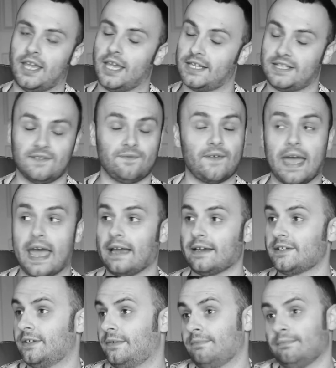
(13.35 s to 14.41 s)
It's a
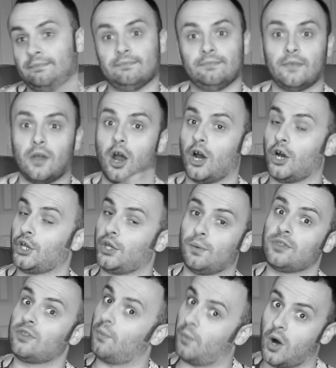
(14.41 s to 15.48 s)
fact. Argue
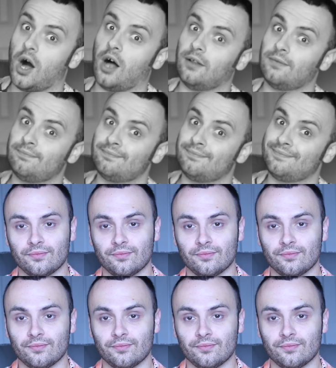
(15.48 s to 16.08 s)
with the wall.